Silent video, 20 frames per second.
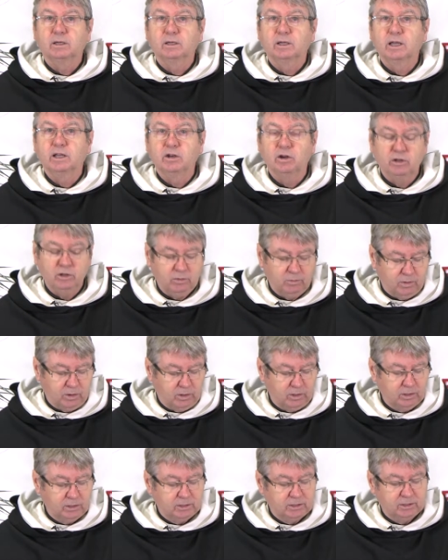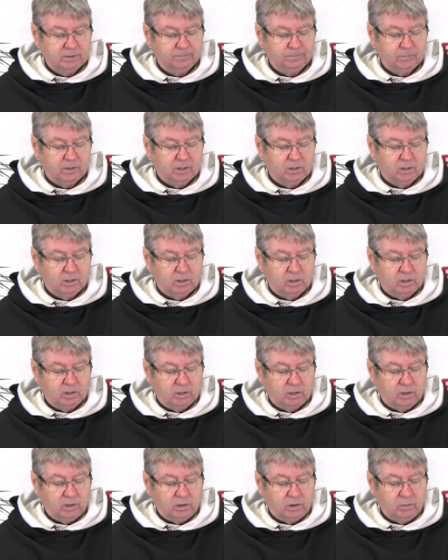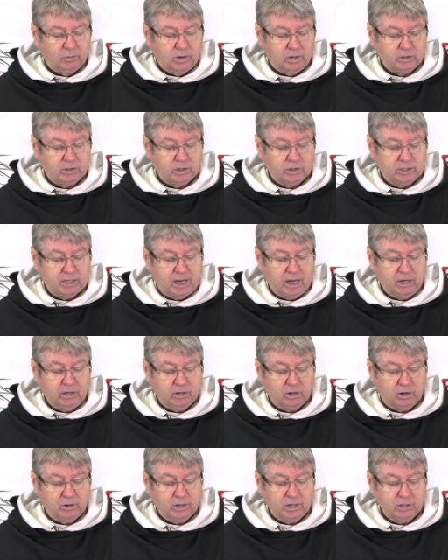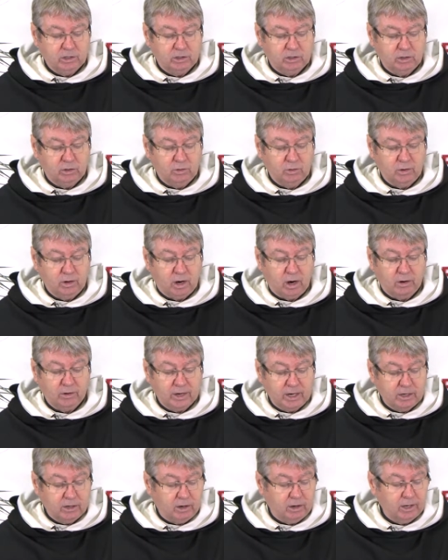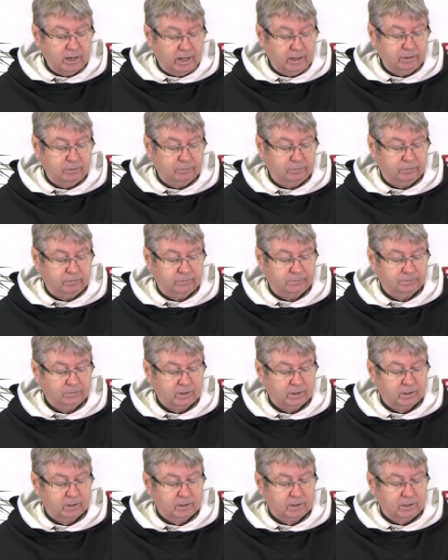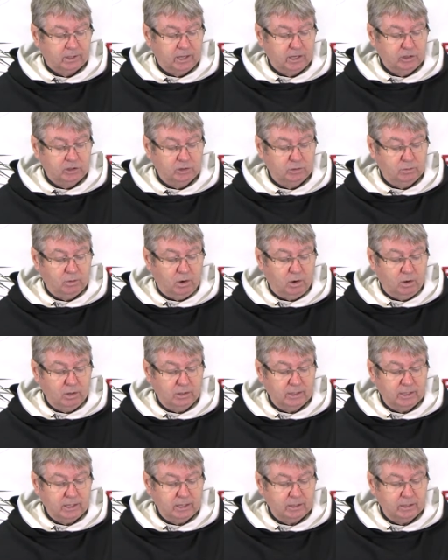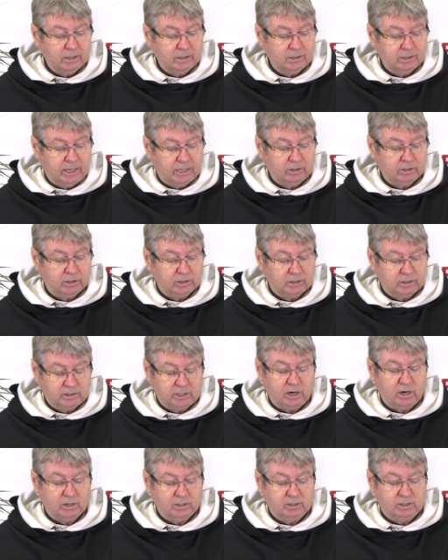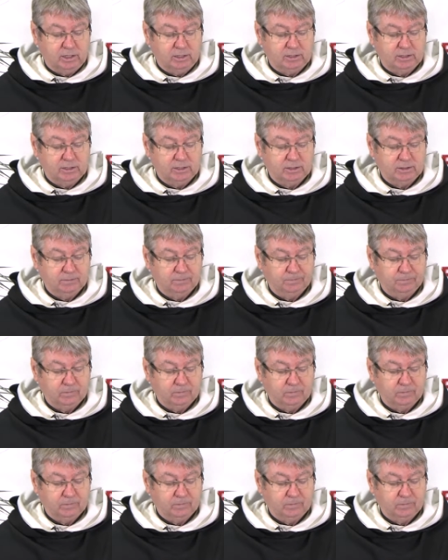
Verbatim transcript: In other words, we're to take her into our inner life, into all the, that concerns us.